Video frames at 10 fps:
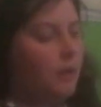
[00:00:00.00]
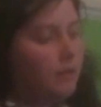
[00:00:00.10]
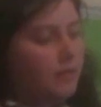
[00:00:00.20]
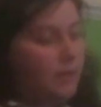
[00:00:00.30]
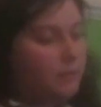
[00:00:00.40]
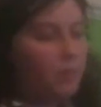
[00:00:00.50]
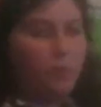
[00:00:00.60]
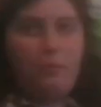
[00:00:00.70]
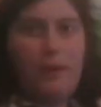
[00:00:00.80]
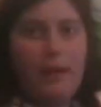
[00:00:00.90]
and it says
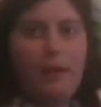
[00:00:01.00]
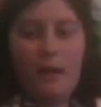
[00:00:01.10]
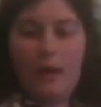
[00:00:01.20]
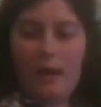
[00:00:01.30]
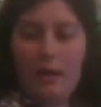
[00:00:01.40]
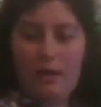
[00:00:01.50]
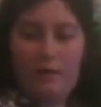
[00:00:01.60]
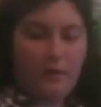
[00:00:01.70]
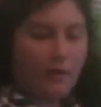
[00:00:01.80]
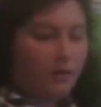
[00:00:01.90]
blue bin. And I
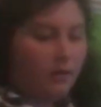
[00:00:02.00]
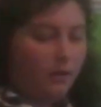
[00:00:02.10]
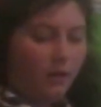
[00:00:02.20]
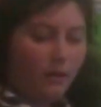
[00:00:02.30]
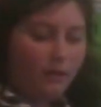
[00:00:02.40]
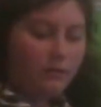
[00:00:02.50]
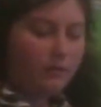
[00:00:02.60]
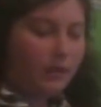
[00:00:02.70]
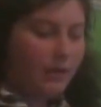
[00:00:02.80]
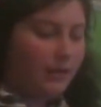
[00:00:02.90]
thought, oh,
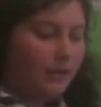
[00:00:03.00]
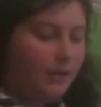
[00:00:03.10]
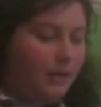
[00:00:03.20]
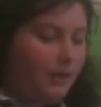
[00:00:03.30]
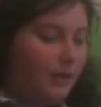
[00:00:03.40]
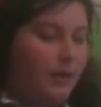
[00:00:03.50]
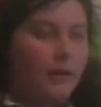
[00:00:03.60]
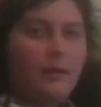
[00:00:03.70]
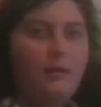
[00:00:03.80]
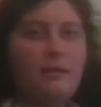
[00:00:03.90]
okay.
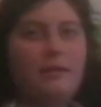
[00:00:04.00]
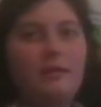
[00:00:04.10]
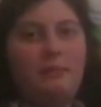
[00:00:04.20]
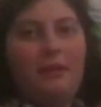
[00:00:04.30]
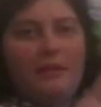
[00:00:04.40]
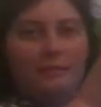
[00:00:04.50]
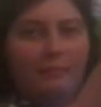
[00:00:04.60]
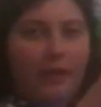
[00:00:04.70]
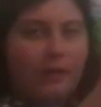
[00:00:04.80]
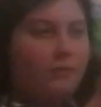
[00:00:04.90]
And it turns out to be this
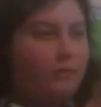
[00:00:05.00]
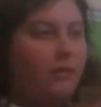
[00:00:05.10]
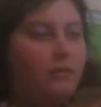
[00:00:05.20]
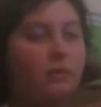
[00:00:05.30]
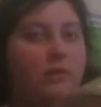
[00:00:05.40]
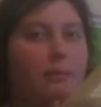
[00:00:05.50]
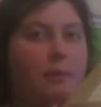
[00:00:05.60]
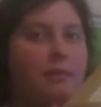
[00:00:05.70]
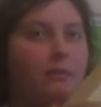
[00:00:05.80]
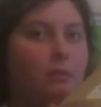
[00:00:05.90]
well, I wouldn't say
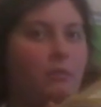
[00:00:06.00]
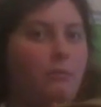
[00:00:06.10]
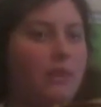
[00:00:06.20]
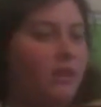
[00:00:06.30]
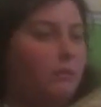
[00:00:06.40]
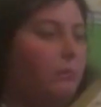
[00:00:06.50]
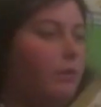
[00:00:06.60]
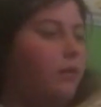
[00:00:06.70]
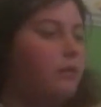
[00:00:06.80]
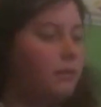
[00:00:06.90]
massive, but medium
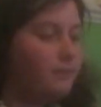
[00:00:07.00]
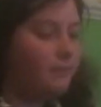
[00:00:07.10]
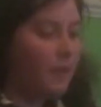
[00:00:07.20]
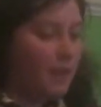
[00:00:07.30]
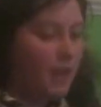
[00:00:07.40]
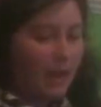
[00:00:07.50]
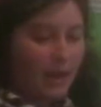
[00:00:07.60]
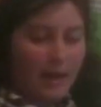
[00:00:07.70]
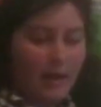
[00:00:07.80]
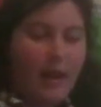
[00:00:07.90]
box.
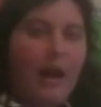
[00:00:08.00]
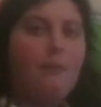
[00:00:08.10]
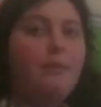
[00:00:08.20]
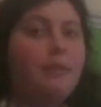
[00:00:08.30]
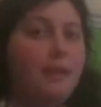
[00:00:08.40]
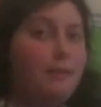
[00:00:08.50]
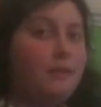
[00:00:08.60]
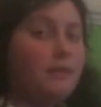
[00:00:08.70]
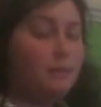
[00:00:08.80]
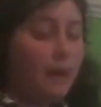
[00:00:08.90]
And I believe
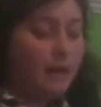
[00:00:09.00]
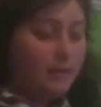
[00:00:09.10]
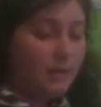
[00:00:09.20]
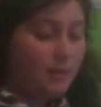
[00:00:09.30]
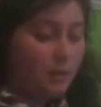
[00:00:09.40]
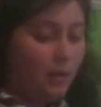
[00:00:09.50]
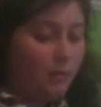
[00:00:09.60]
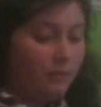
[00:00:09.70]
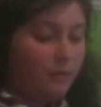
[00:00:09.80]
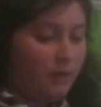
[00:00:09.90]
it is my auntie's
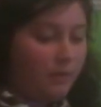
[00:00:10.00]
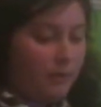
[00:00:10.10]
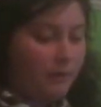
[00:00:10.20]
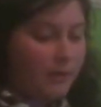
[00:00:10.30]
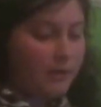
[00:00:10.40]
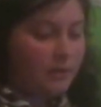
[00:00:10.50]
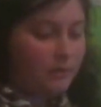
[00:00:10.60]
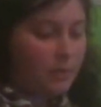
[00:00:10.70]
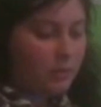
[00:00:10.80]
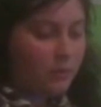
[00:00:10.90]
cup for her birthday, so
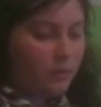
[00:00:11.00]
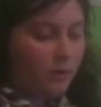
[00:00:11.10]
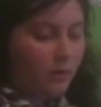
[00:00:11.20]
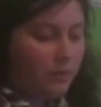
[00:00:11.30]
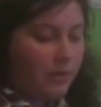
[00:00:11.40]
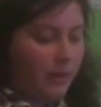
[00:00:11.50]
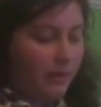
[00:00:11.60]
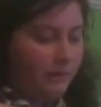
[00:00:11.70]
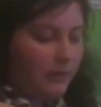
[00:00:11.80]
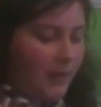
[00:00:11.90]
I'm just going to open
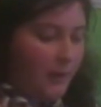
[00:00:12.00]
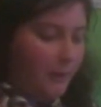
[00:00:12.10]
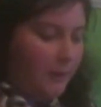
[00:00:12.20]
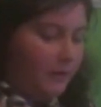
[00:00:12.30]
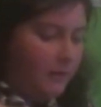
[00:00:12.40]
it for you.